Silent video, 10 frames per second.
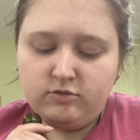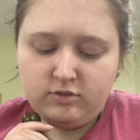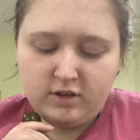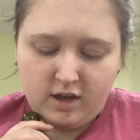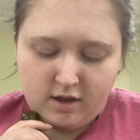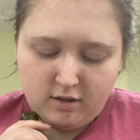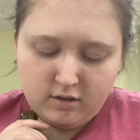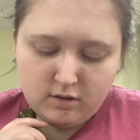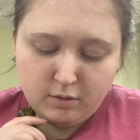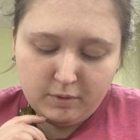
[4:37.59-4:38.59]
Just take a
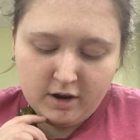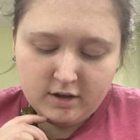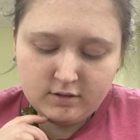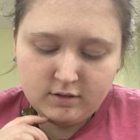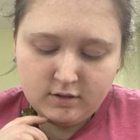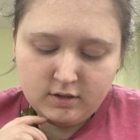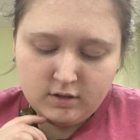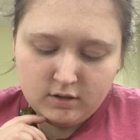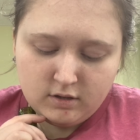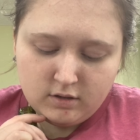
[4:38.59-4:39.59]
little brown,
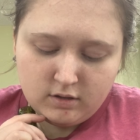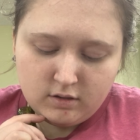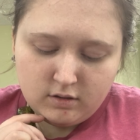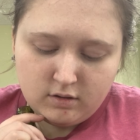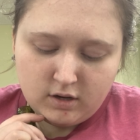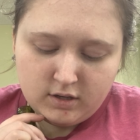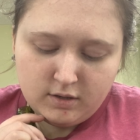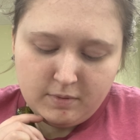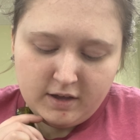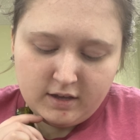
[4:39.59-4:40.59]
dot
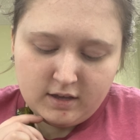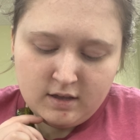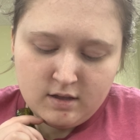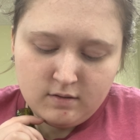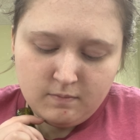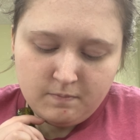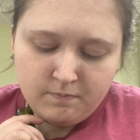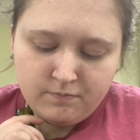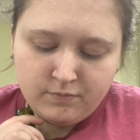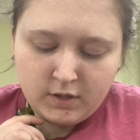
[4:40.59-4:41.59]
it back in,
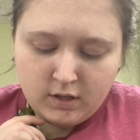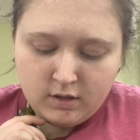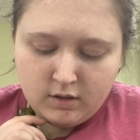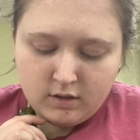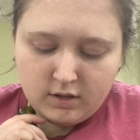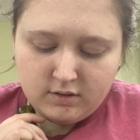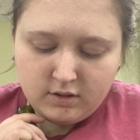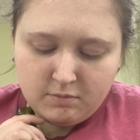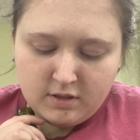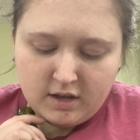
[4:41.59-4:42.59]
get
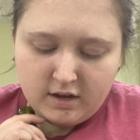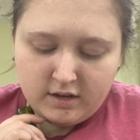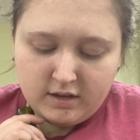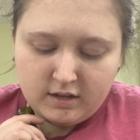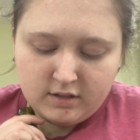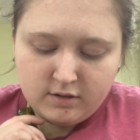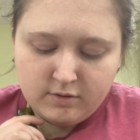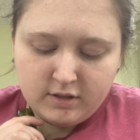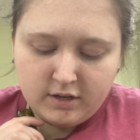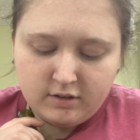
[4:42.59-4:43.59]
some of that yellow
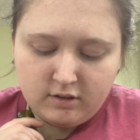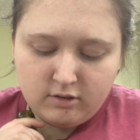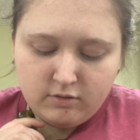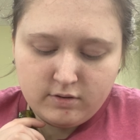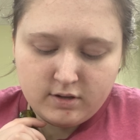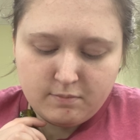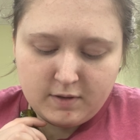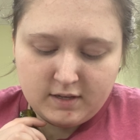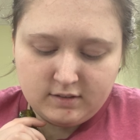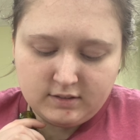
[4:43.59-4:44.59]
in there too, and it
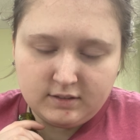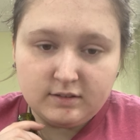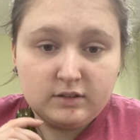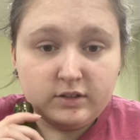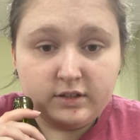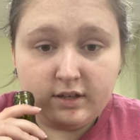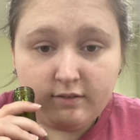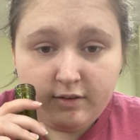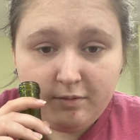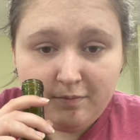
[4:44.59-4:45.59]
makes it look
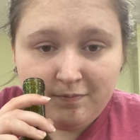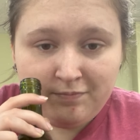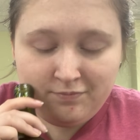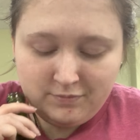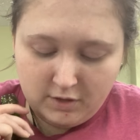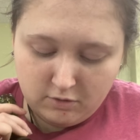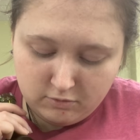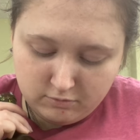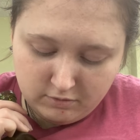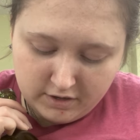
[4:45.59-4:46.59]
even
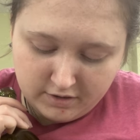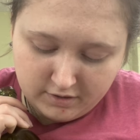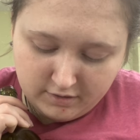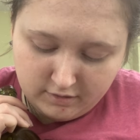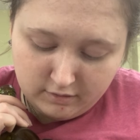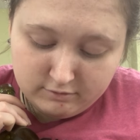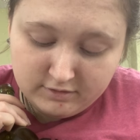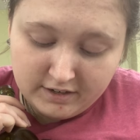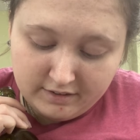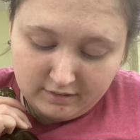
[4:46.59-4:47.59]

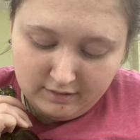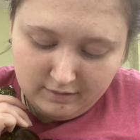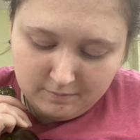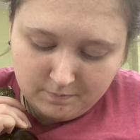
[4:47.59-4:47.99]
real.